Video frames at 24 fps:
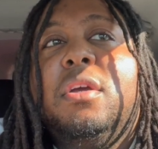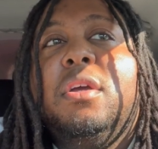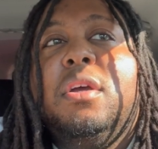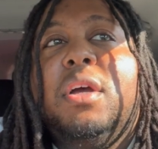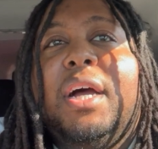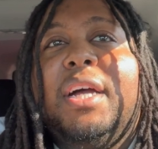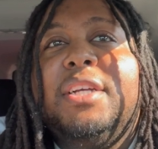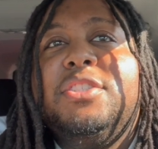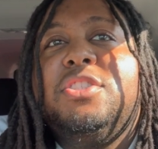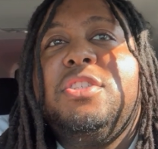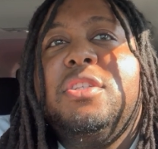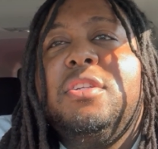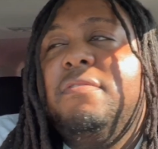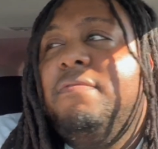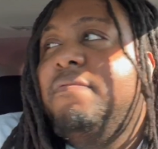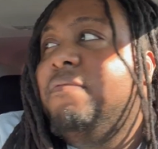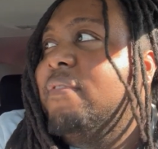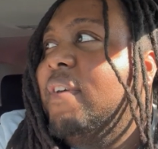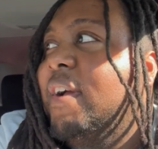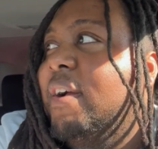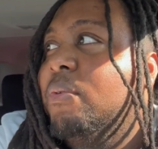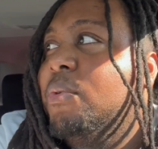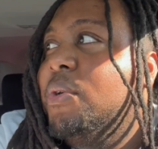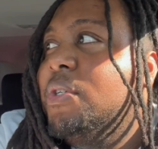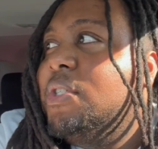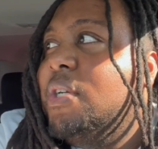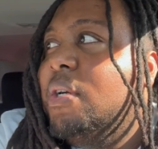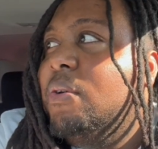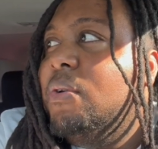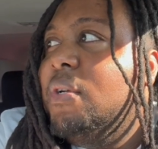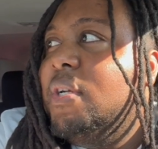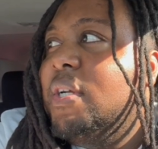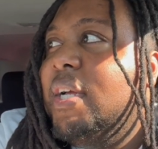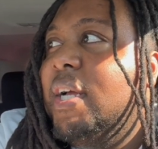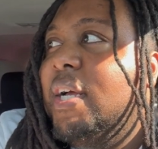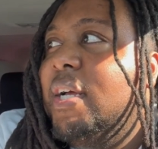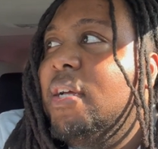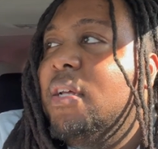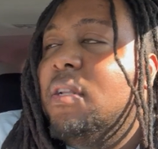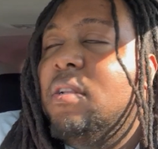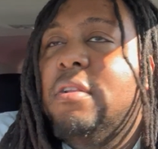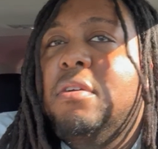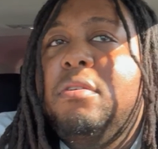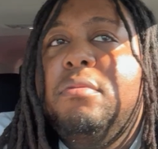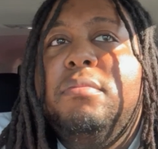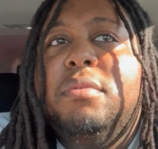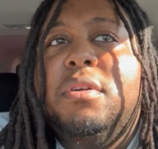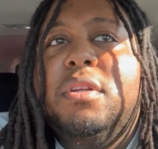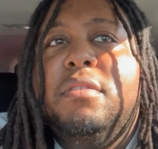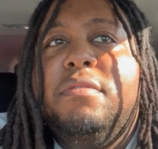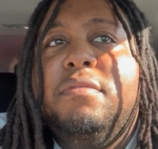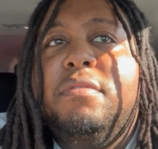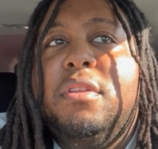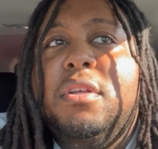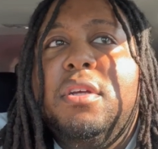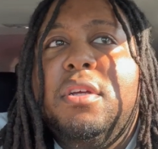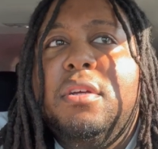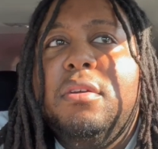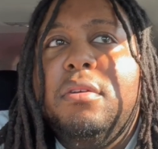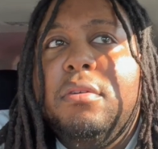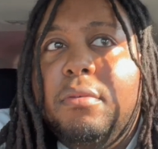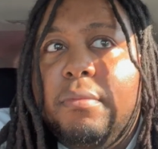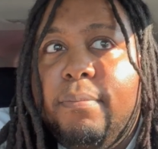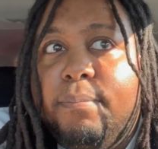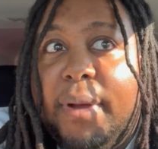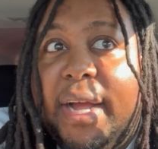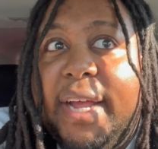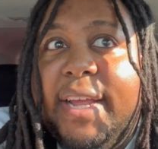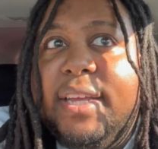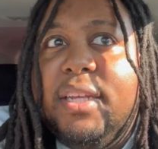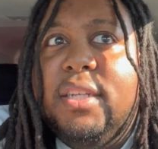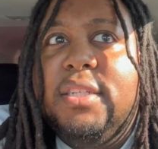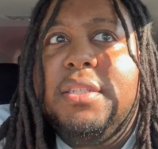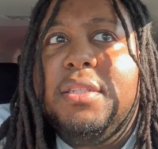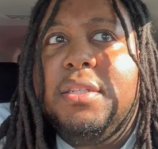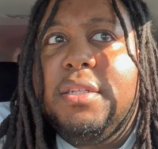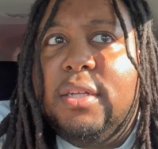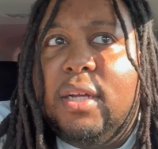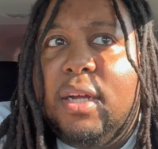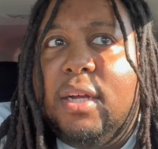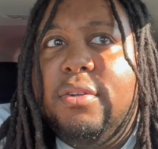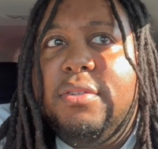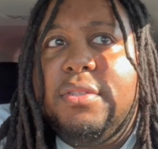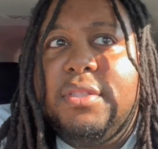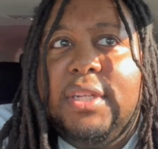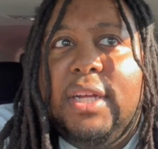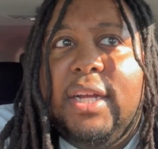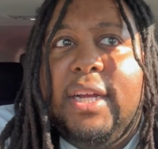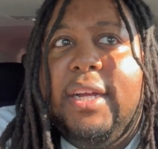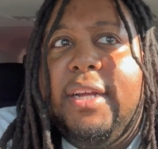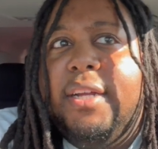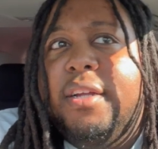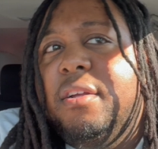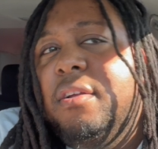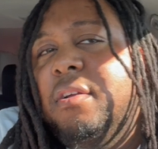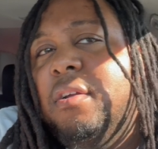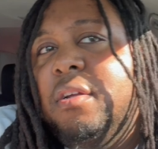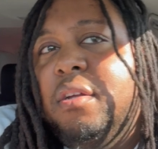I should have, I wish I would have got a little bit of the bikes outside